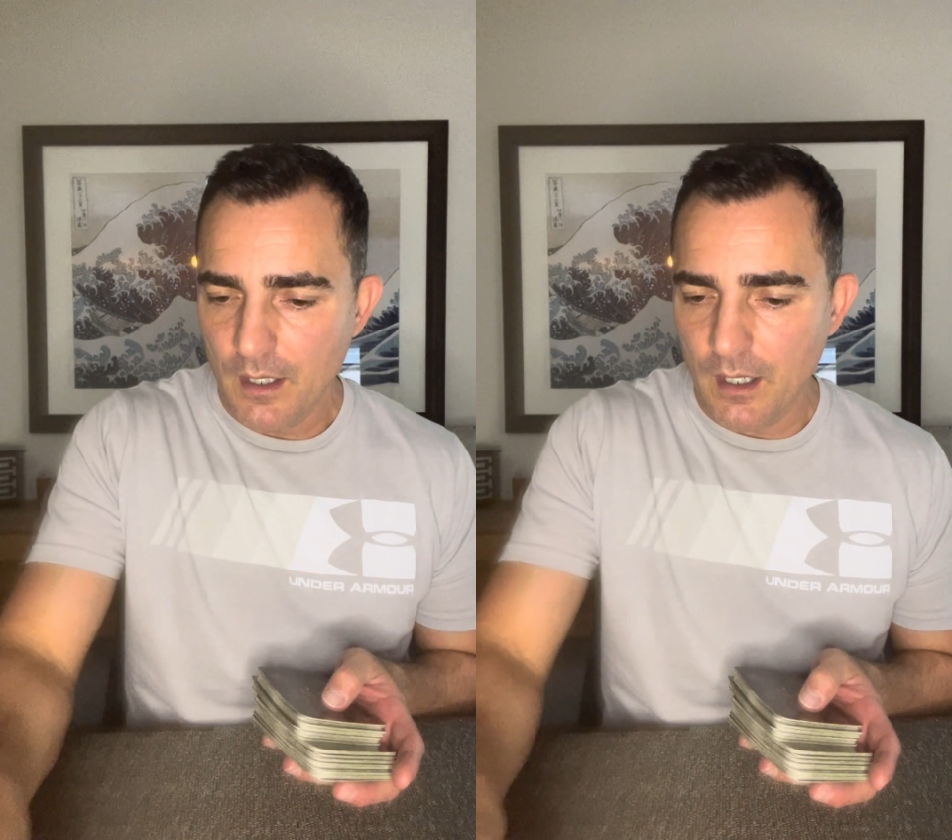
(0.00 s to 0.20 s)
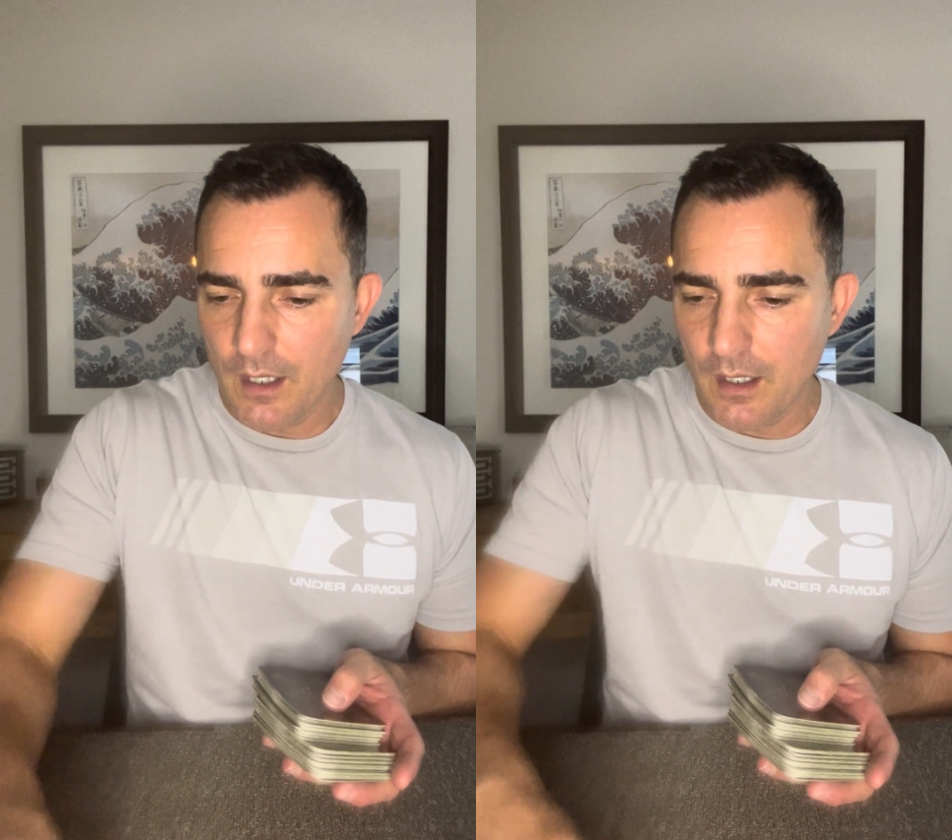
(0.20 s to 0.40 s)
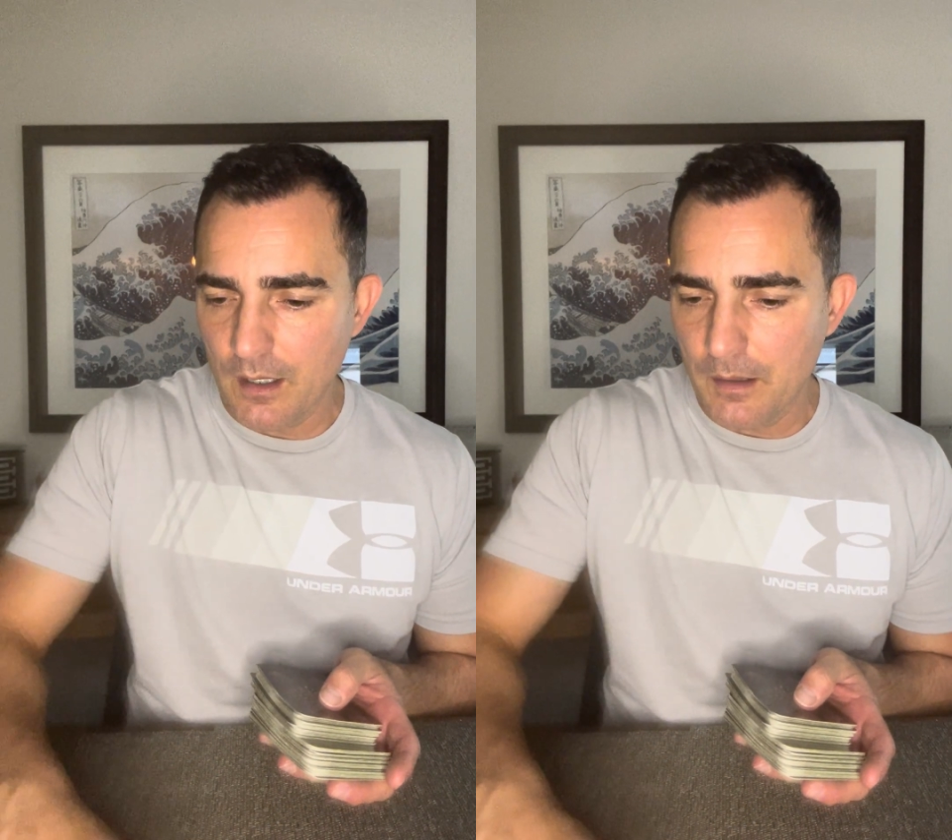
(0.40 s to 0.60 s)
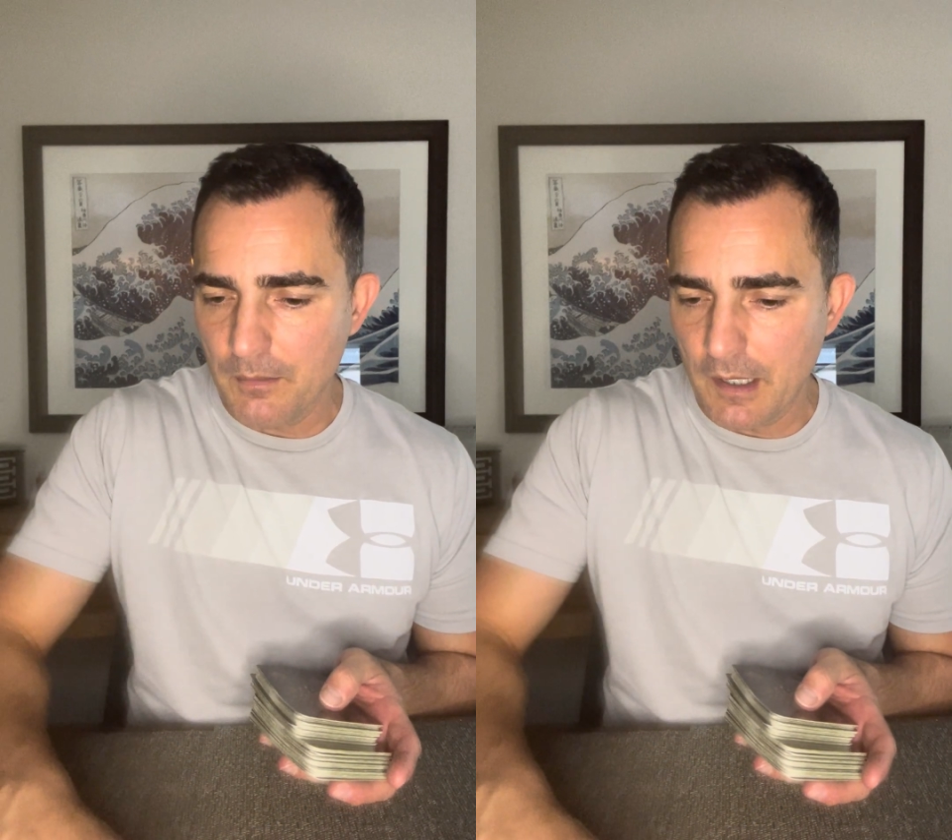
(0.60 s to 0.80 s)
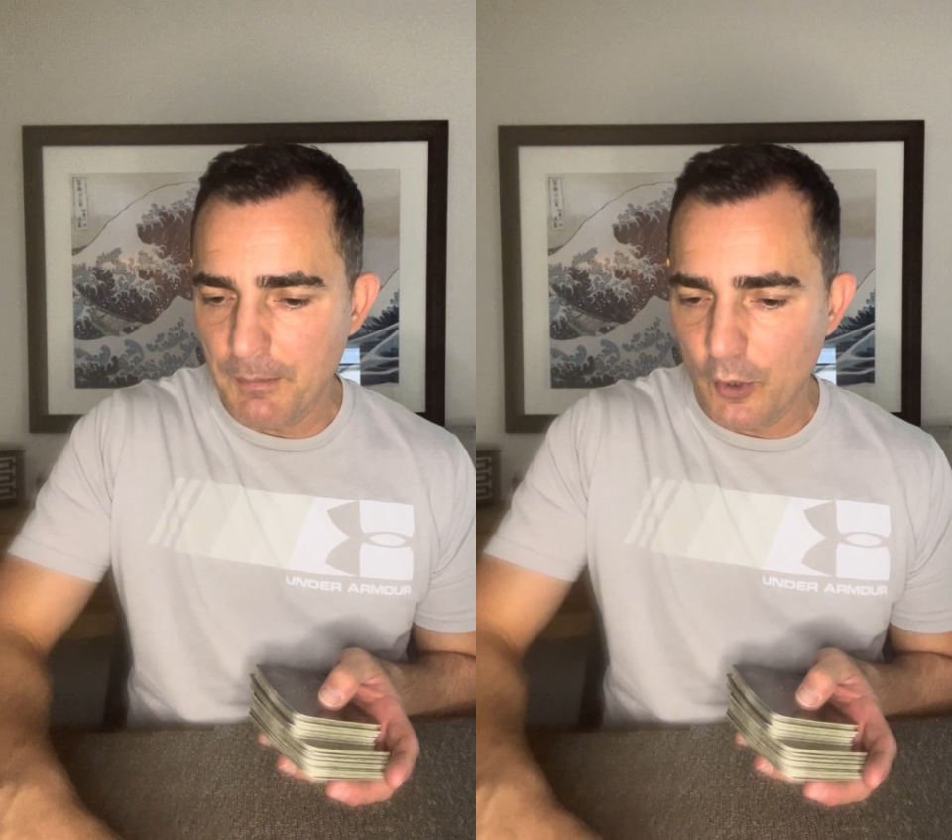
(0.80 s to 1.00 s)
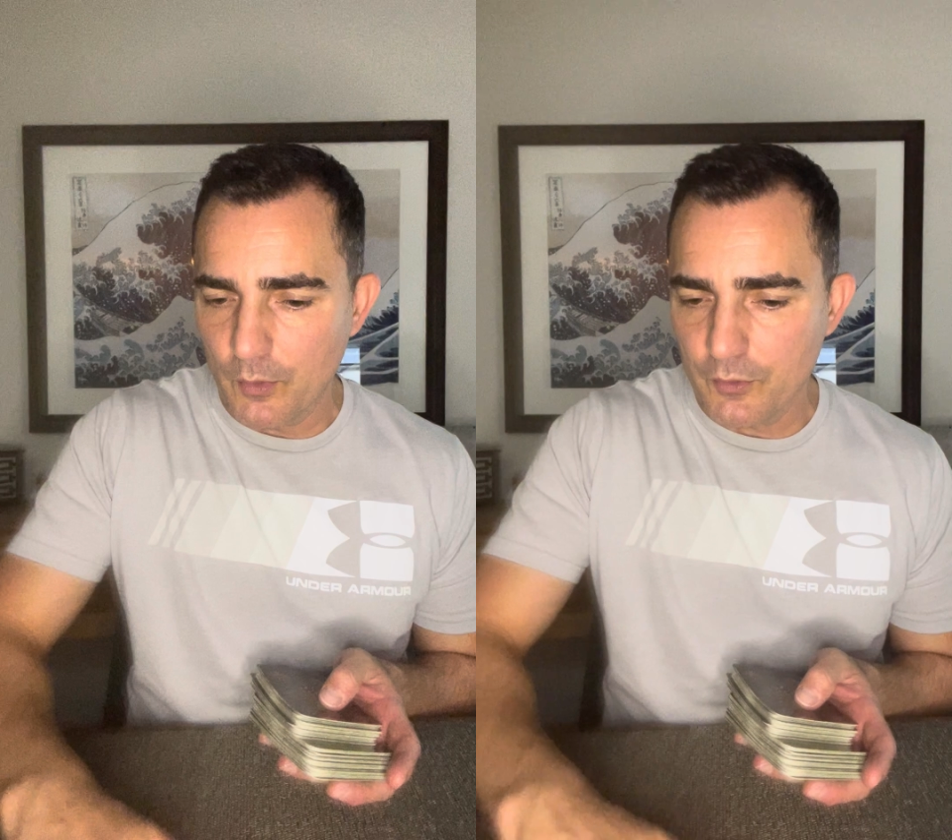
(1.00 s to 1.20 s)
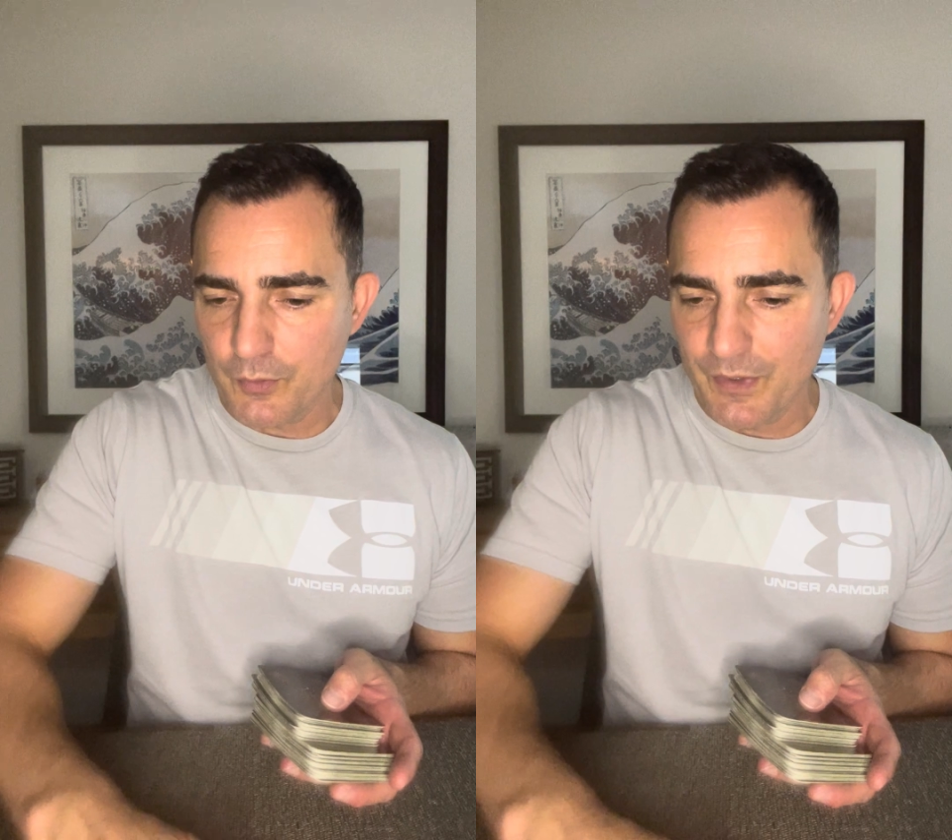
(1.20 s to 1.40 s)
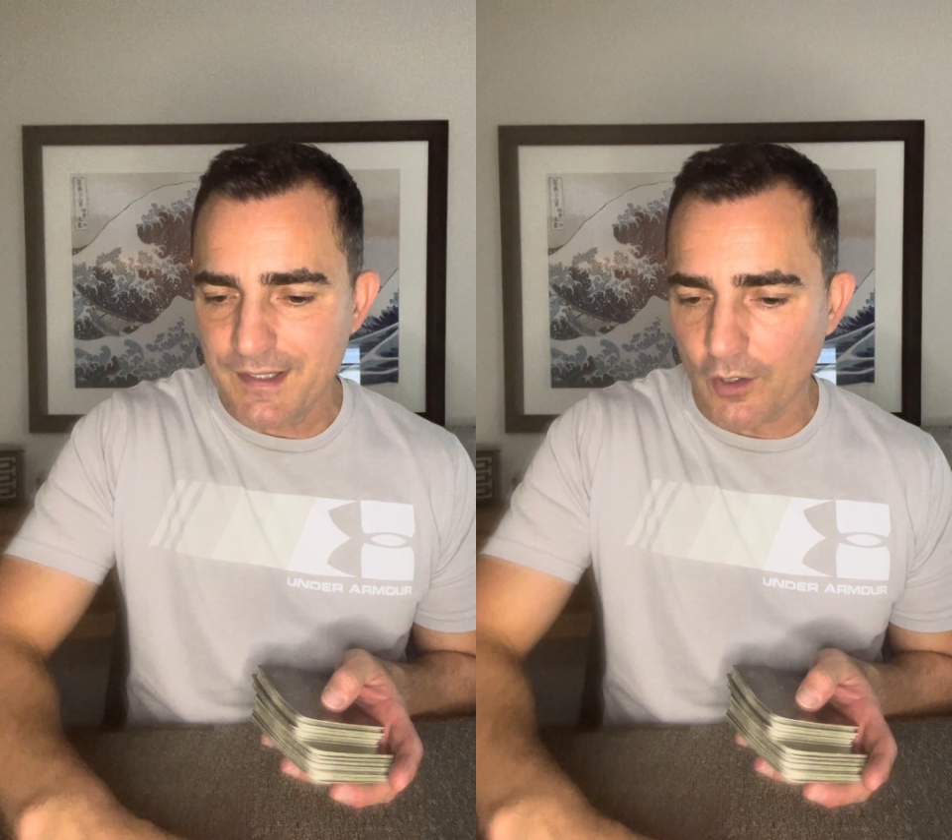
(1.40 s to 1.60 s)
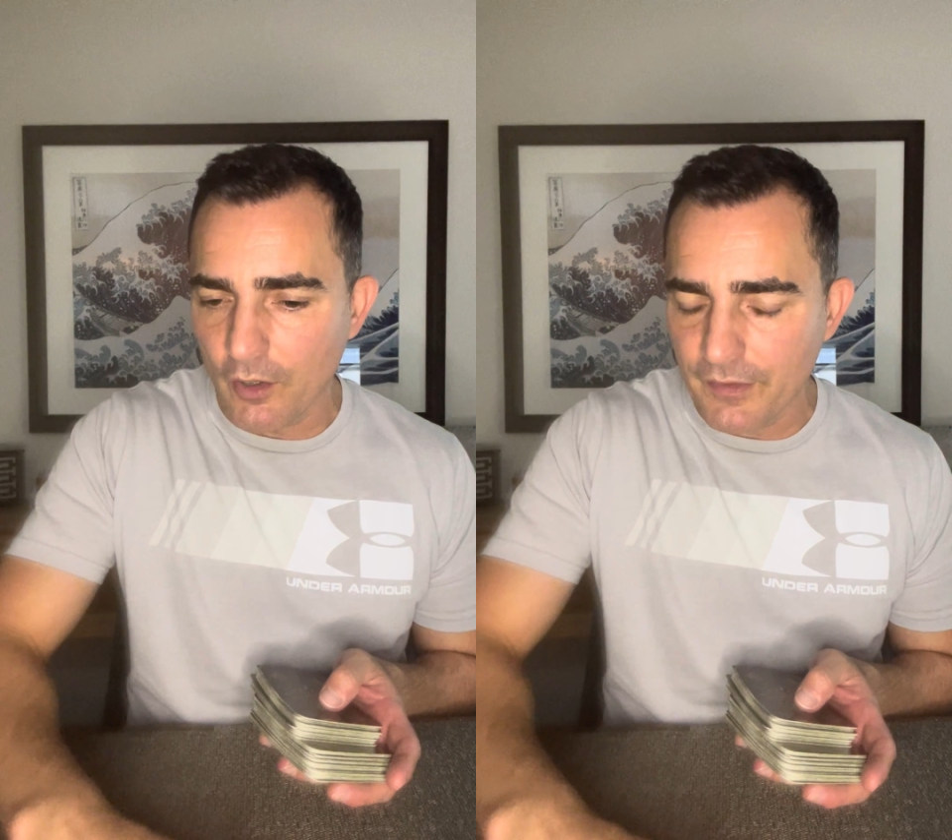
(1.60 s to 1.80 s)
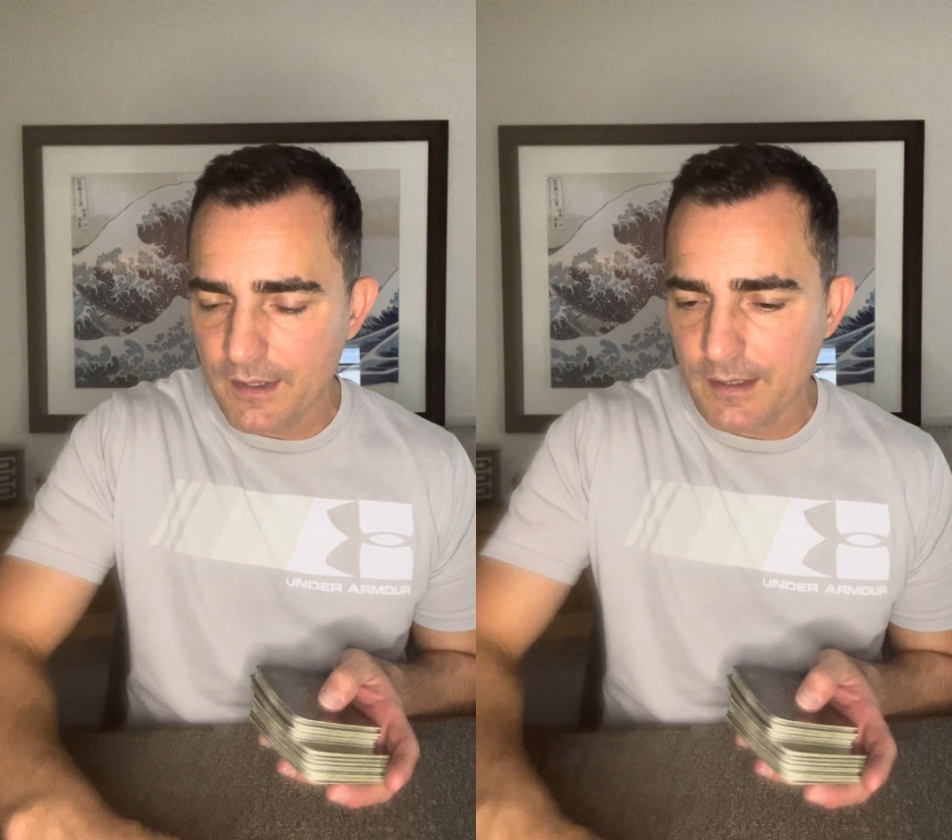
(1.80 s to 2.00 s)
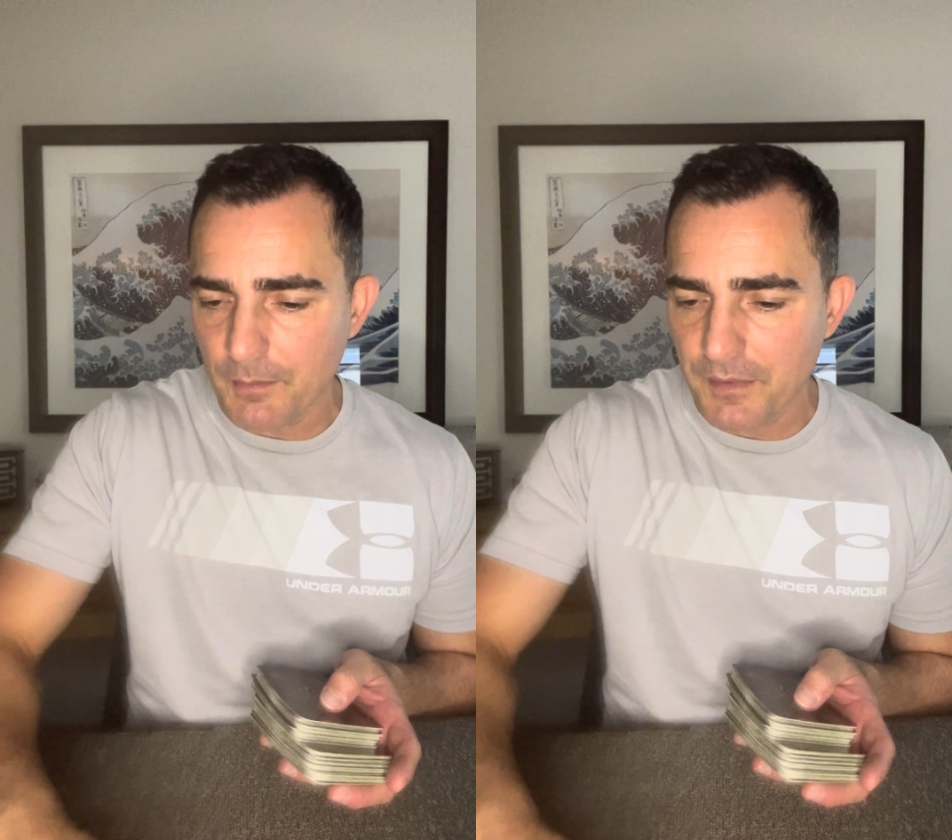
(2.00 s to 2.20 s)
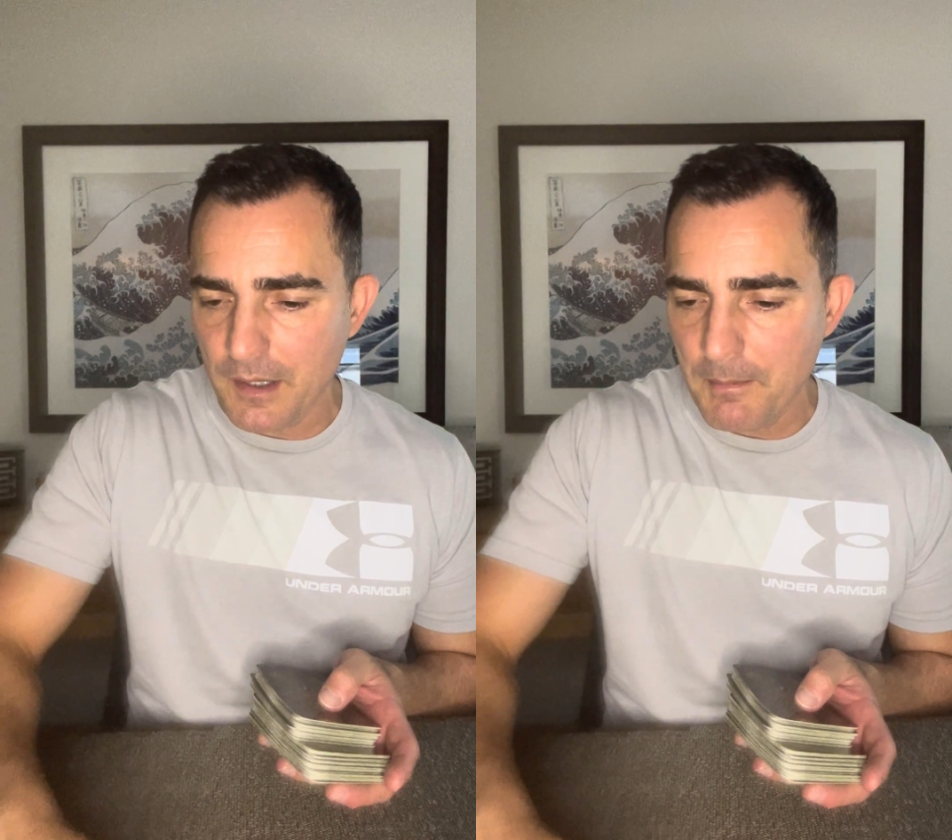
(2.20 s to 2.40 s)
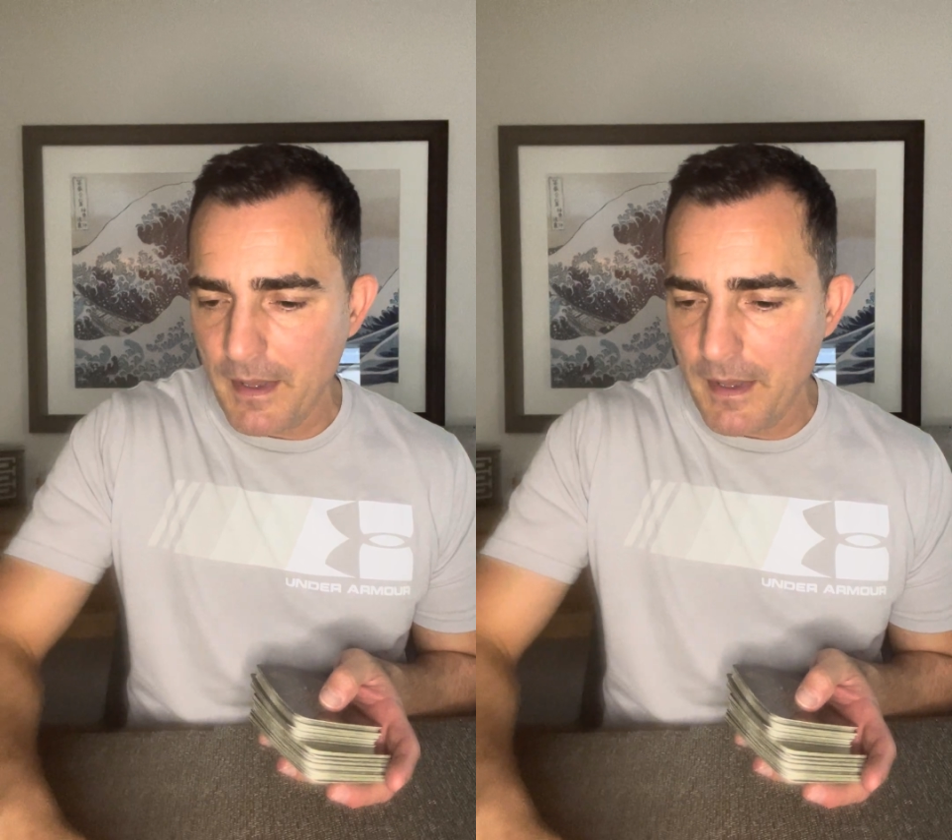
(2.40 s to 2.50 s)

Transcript: about resolving something,